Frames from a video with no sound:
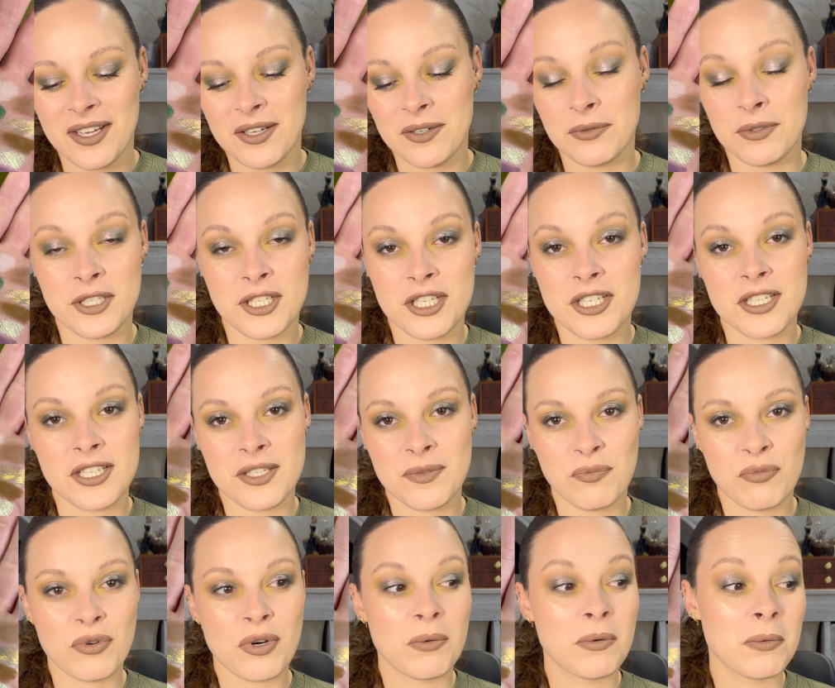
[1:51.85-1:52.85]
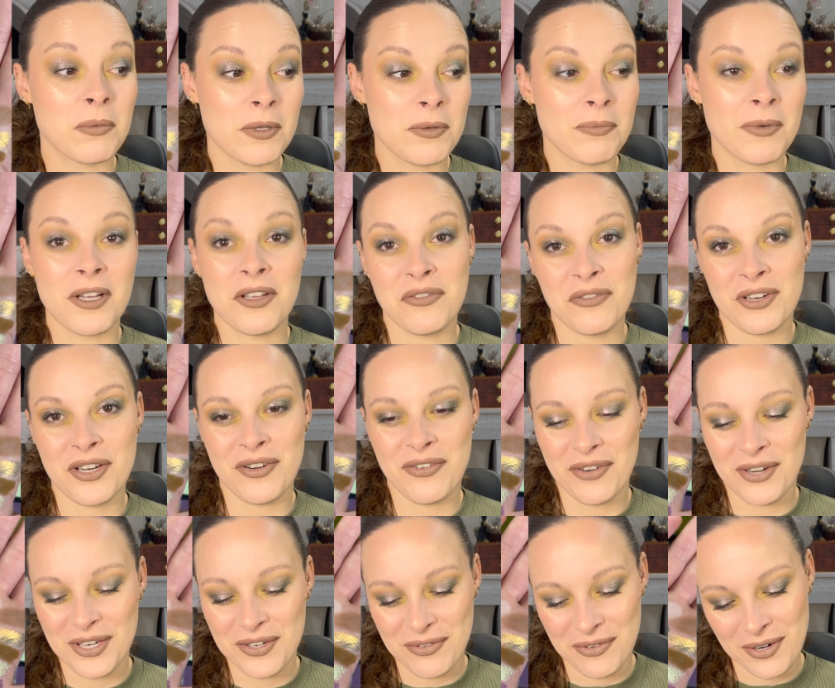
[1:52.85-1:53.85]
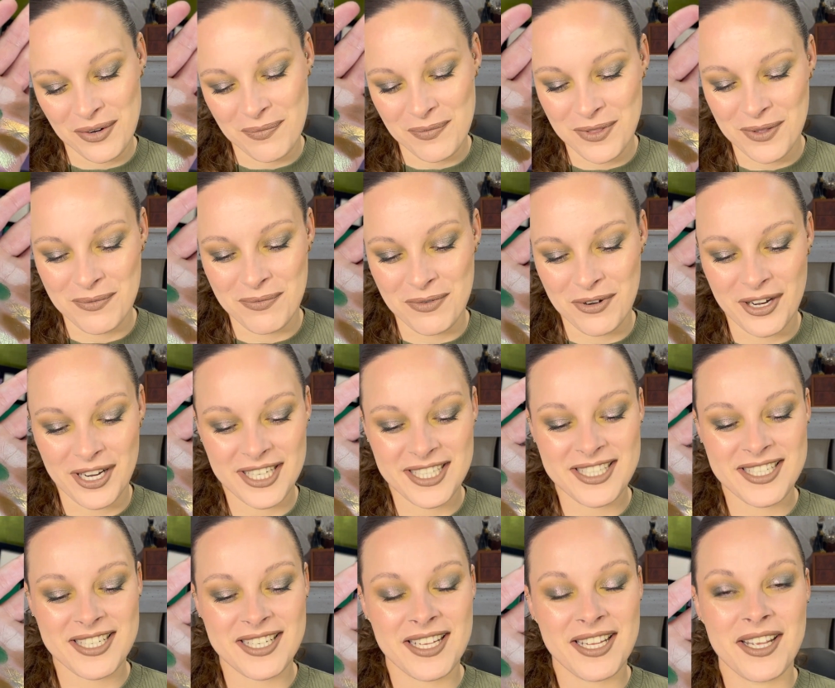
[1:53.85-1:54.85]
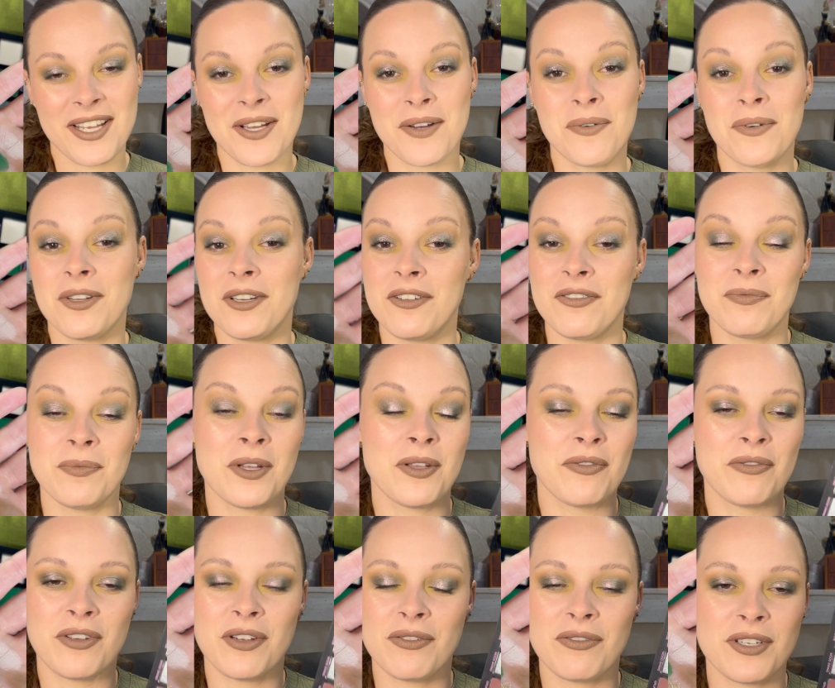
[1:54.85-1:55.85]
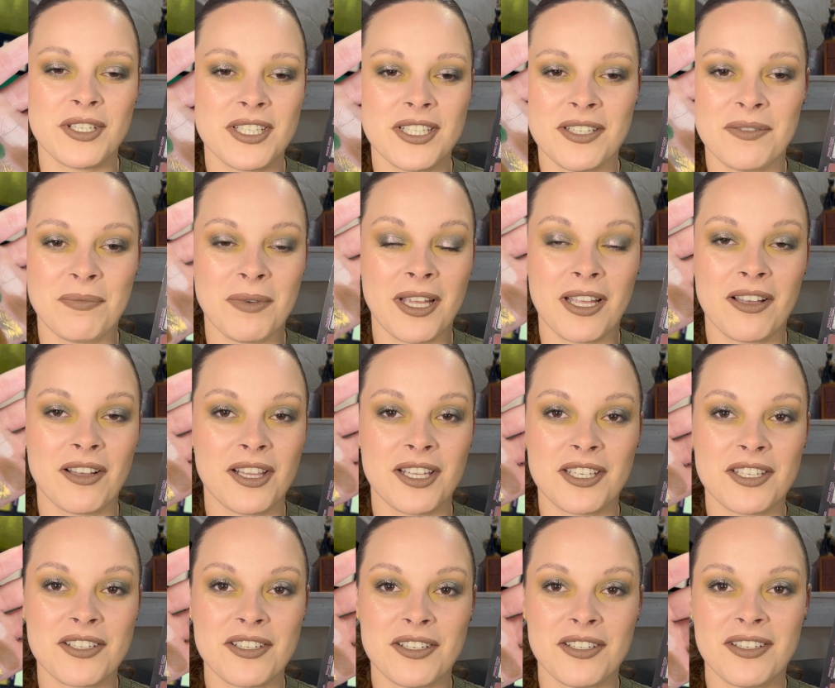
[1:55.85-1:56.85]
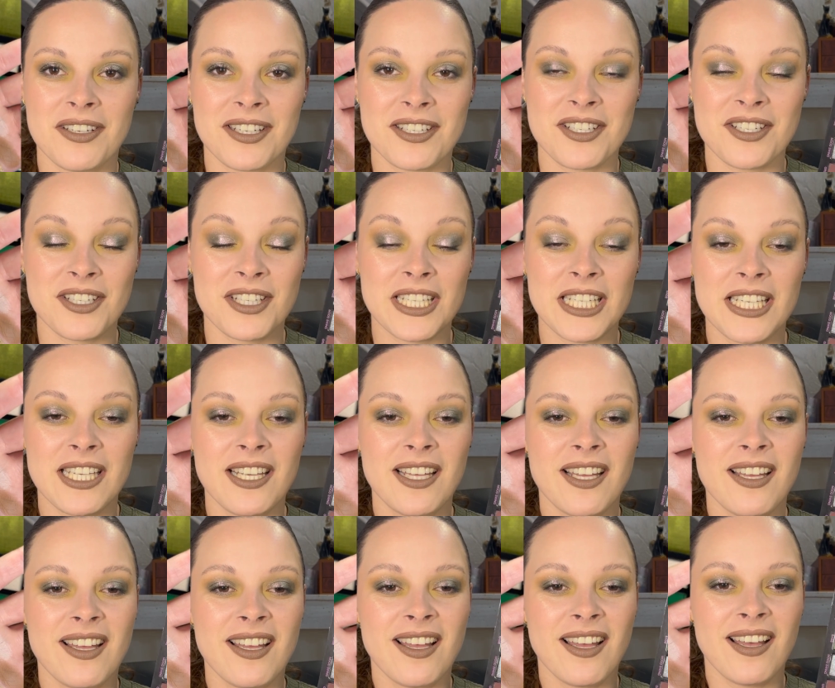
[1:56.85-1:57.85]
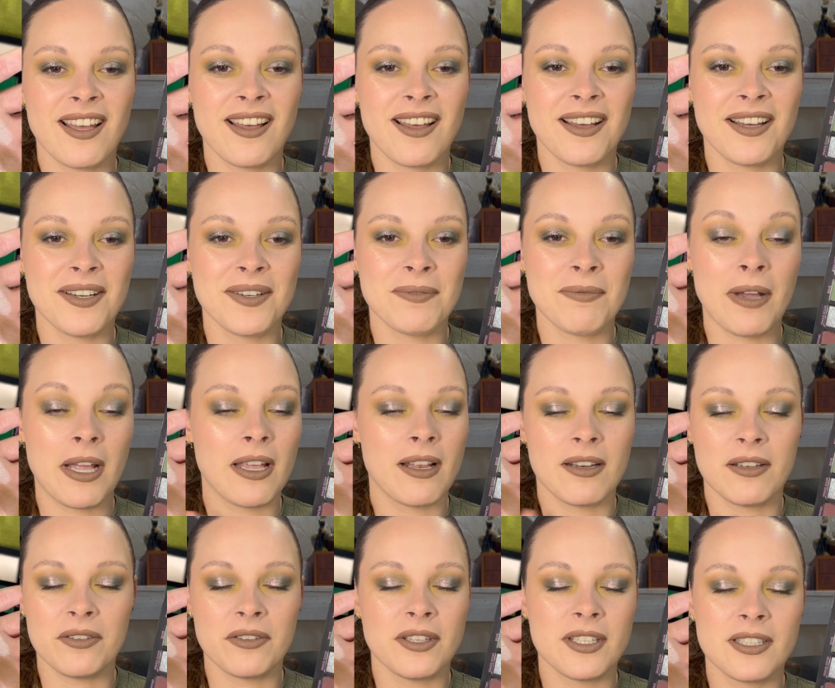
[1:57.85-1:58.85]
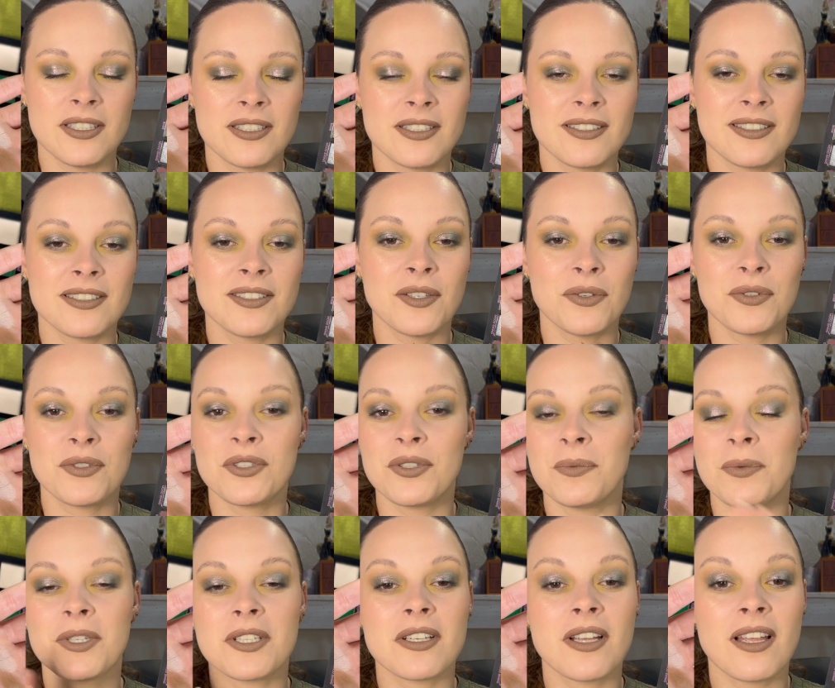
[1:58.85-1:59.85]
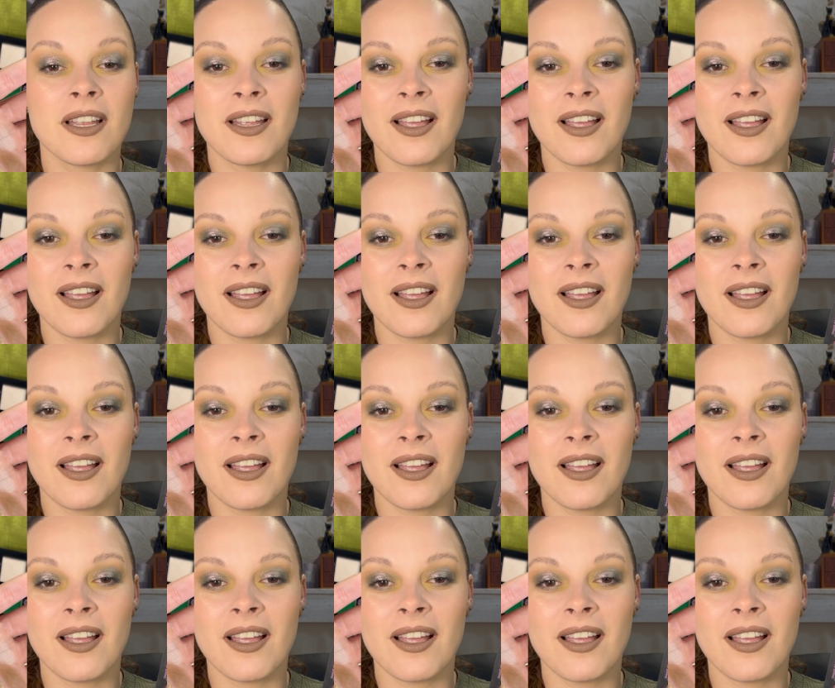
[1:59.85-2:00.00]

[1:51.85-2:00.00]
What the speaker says: which is probably my favorite from the brand, one of my favorite in my collection actually. I love this so much. I